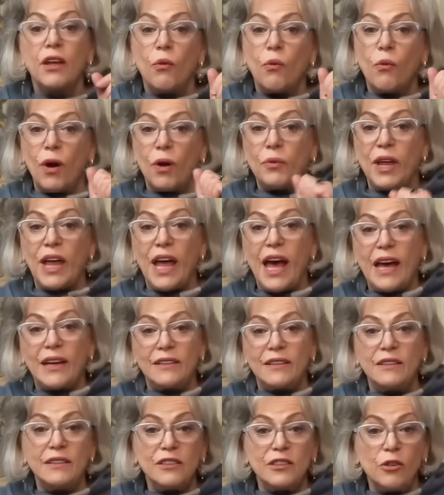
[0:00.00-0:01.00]
When we had
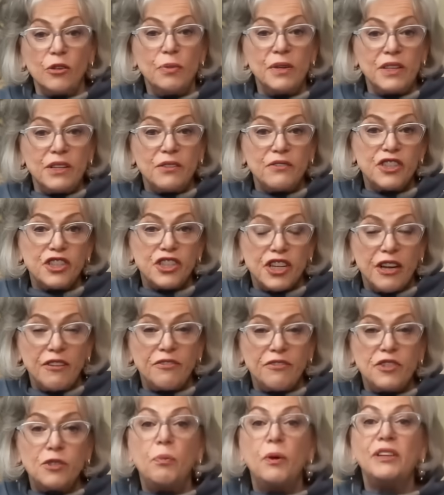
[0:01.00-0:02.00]
a little bit of a
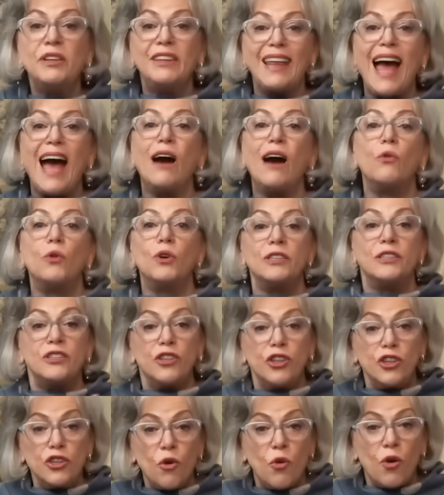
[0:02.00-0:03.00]
shift, but that was
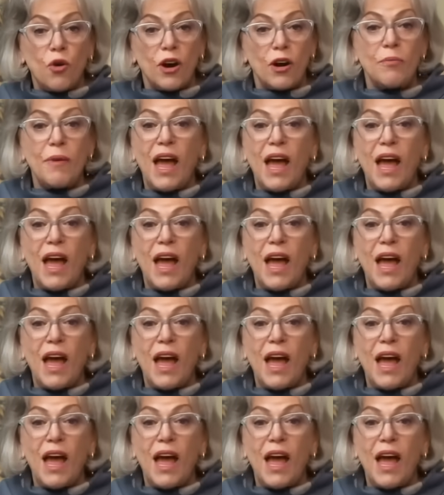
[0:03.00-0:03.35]
the norm.